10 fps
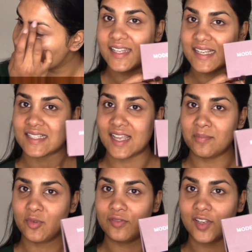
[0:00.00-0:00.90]
Next,
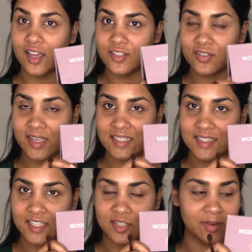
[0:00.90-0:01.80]
I'm moving on to
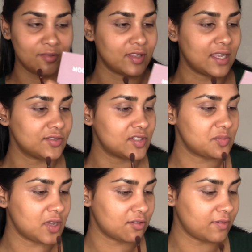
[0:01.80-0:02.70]
Anastasia Beverly Hills'
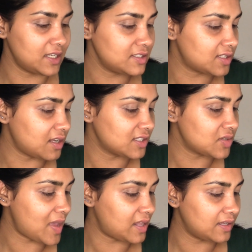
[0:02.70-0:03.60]
Mother Renaissance
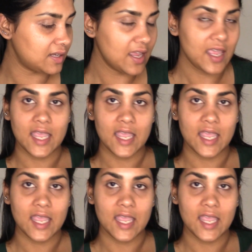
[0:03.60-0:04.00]
palette,